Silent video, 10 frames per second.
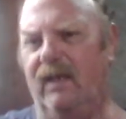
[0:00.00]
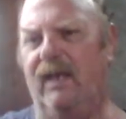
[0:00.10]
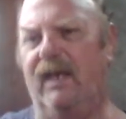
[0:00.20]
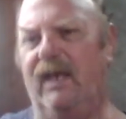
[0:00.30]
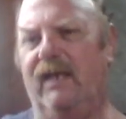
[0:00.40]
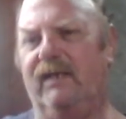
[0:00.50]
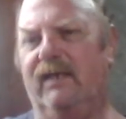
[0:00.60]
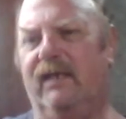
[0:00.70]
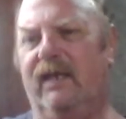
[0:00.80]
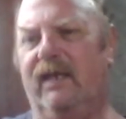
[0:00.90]
and
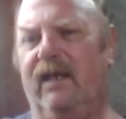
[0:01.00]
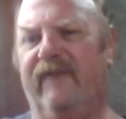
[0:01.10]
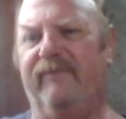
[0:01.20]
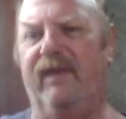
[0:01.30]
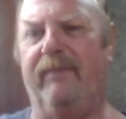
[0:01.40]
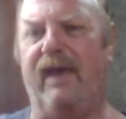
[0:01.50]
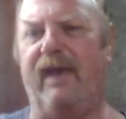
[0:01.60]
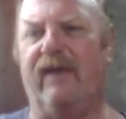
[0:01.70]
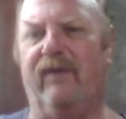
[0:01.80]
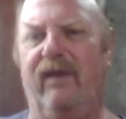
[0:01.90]
LFP
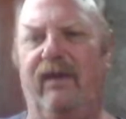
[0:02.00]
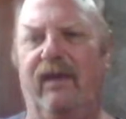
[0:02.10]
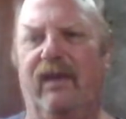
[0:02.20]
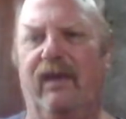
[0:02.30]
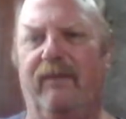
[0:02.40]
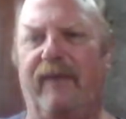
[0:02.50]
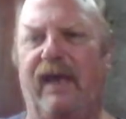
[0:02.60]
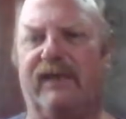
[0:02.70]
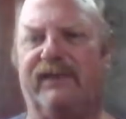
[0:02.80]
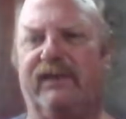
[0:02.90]
battery
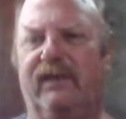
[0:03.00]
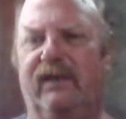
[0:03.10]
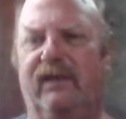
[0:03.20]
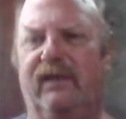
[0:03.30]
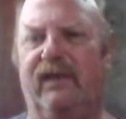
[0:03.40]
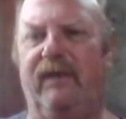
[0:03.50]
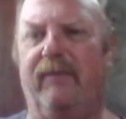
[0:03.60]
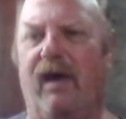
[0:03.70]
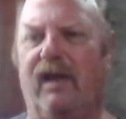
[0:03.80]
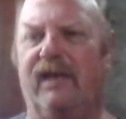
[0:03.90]
packs he
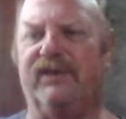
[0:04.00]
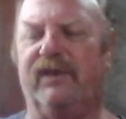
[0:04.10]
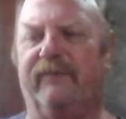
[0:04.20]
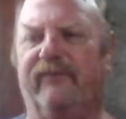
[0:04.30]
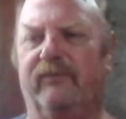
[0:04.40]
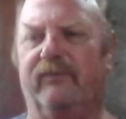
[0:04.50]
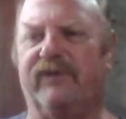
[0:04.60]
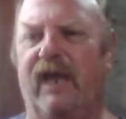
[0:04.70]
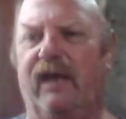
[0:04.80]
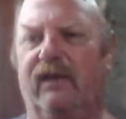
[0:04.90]
bought and shipped from
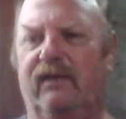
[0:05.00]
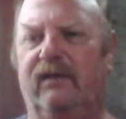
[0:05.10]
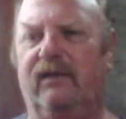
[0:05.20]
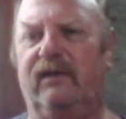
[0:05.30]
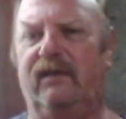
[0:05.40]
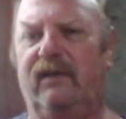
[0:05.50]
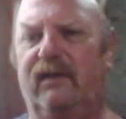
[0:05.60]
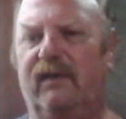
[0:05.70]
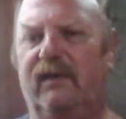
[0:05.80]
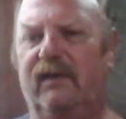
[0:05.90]
China.
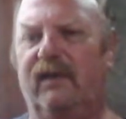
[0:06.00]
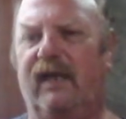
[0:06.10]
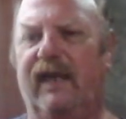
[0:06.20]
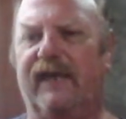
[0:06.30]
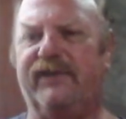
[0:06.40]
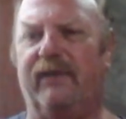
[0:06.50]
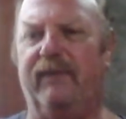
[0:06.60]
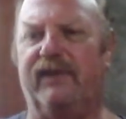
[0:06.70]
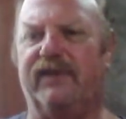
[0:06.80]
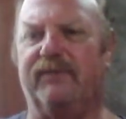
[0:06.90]
I guess that
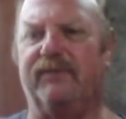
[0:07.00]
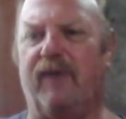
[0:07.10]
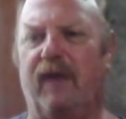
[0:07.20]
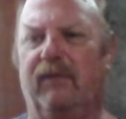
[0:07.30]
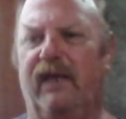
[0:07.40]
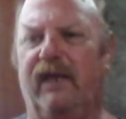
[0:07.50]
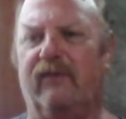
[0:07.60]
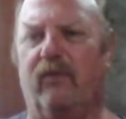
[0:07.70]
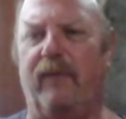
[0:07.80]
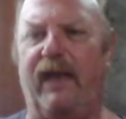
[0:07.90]
Mitch is probably in
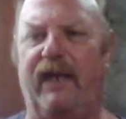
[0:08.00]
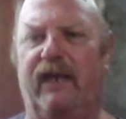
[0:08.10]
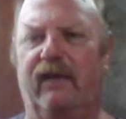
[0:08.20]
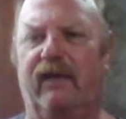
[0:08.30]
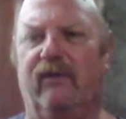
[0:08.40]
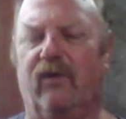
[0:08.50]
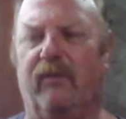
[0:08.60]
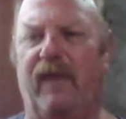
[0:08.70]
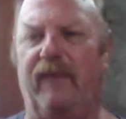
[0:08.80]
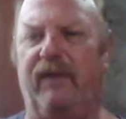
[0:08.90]
Romania,
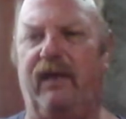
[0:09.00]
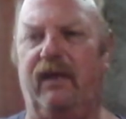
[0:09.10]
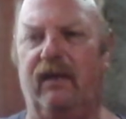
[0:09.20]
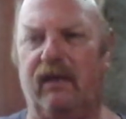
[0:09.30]
or maybe